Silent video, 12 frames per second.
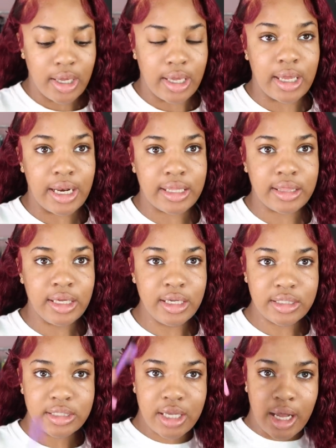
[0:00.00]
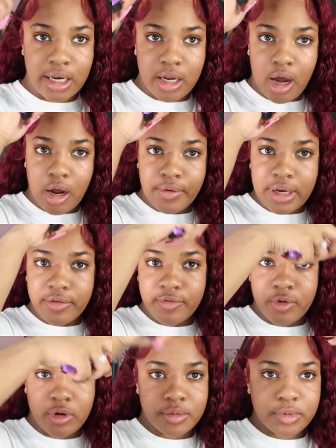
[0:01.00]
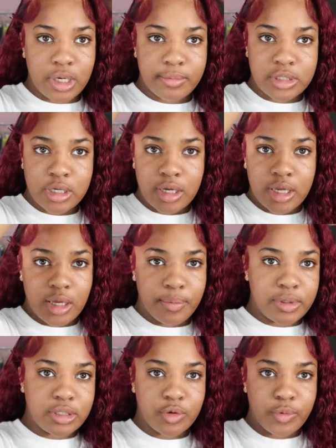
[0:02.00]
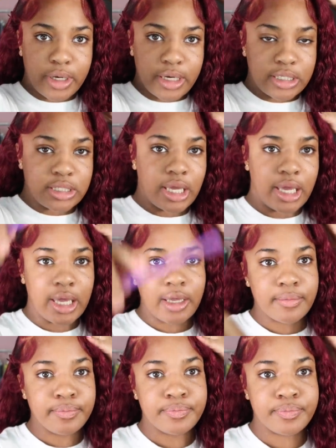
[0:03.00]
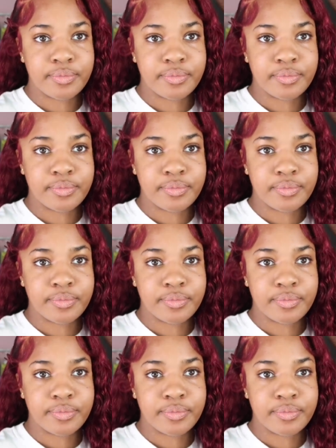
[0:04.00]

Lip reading: And I think it's kind of already formed, so I'm just gonna keep it to where it's at.